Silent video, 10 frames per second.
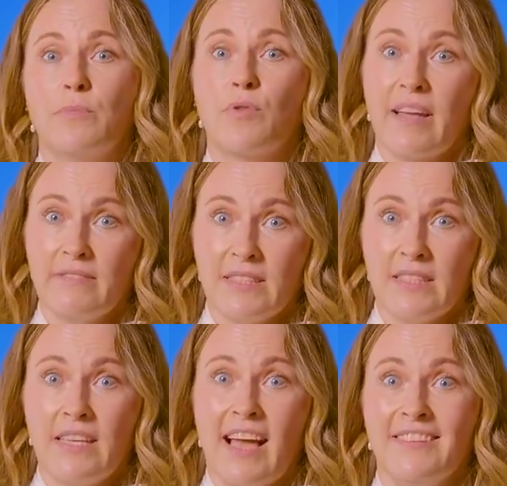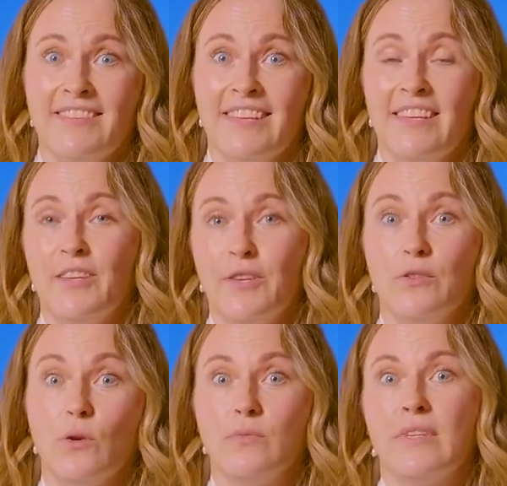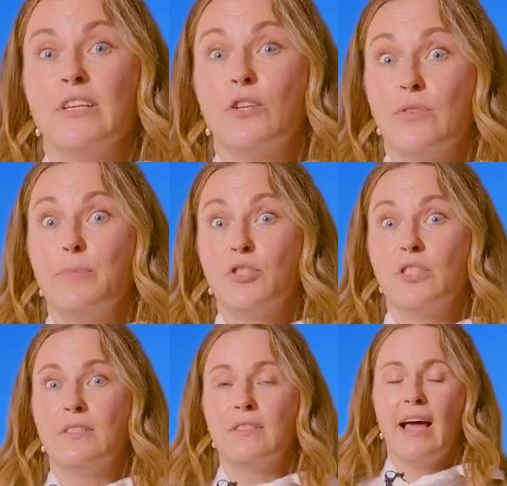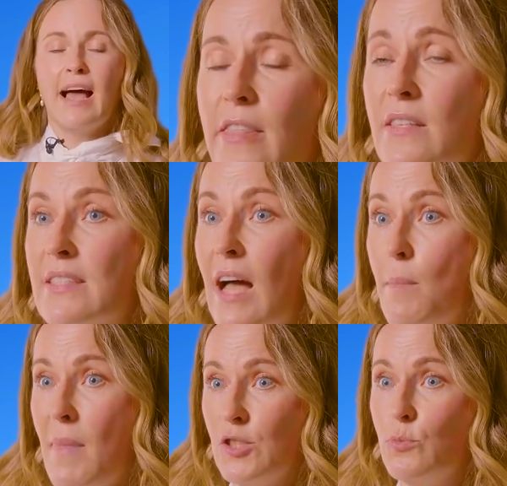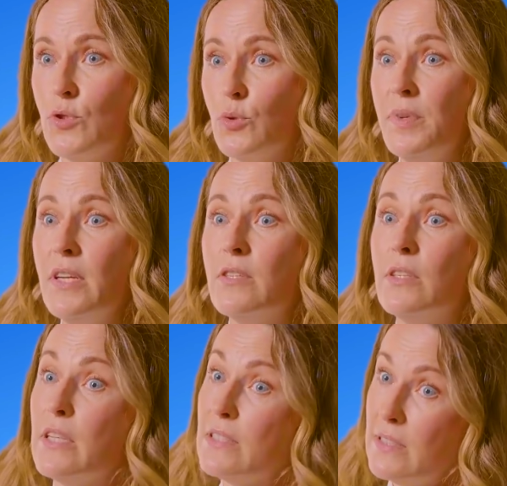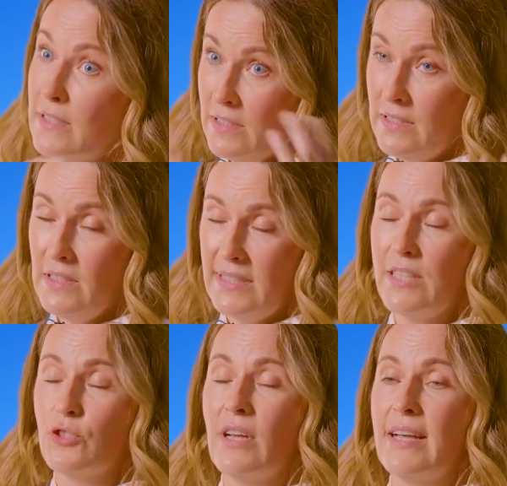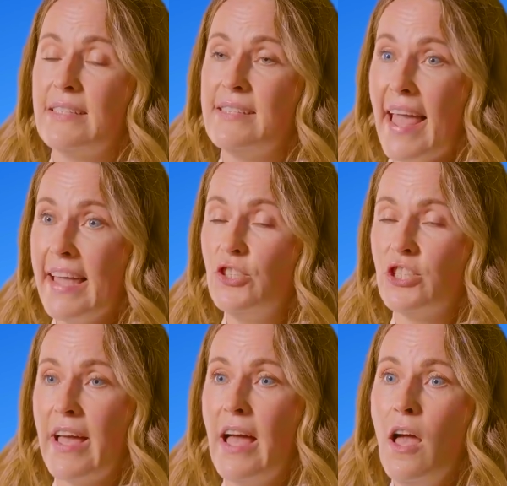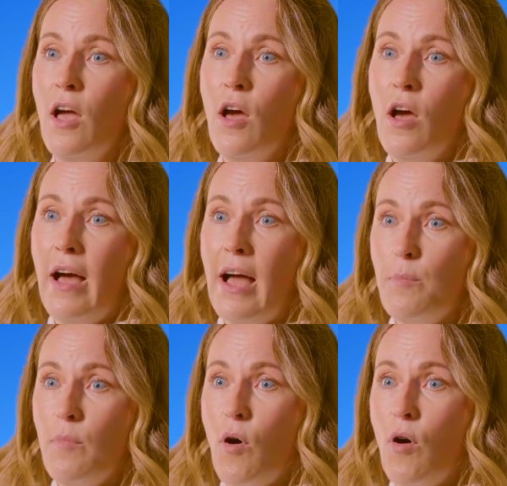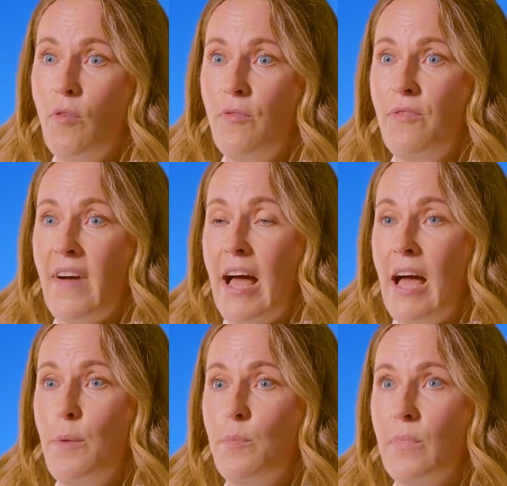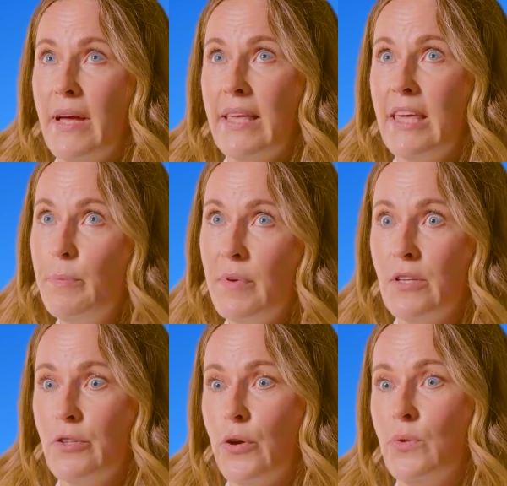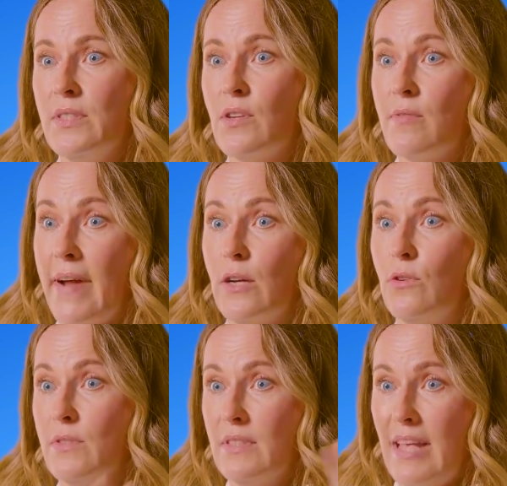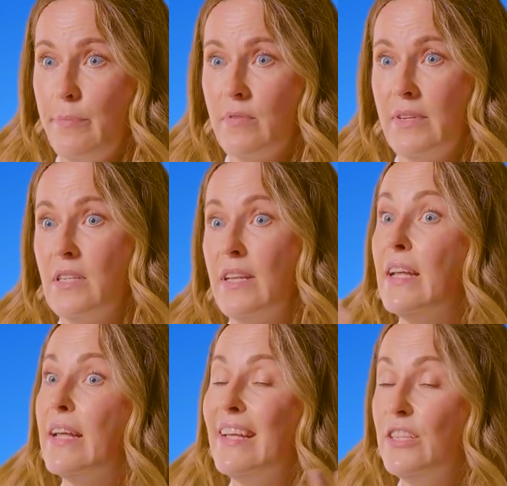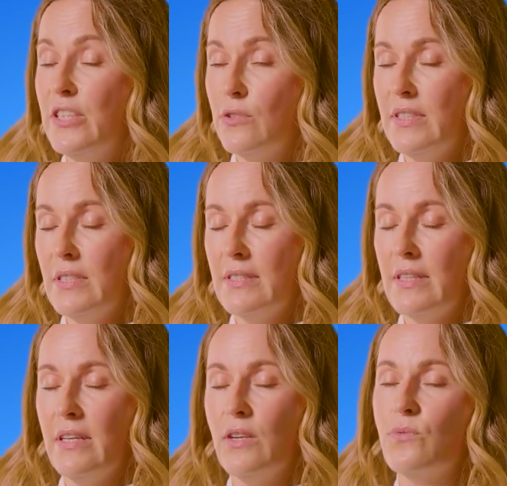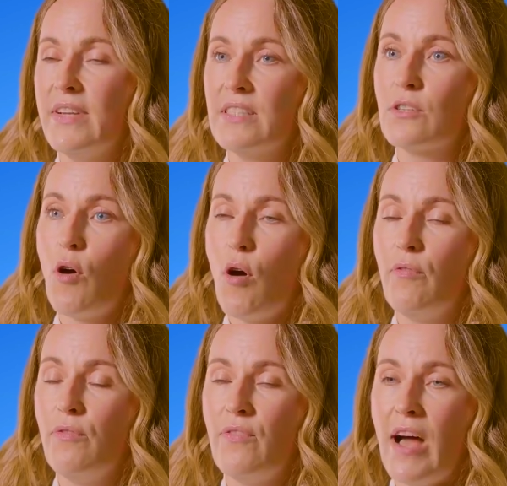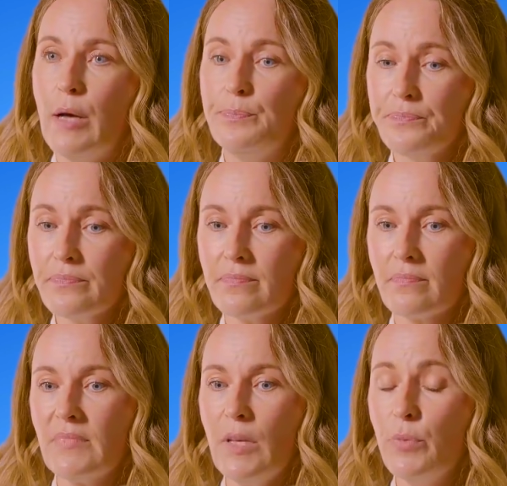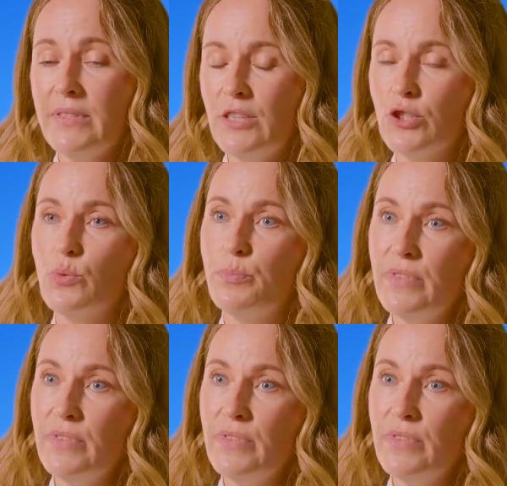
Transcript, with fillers: privacy, and the encryption methods are much more superior, and the decentralized nature of keeping those records separate, it decreases the risk of potential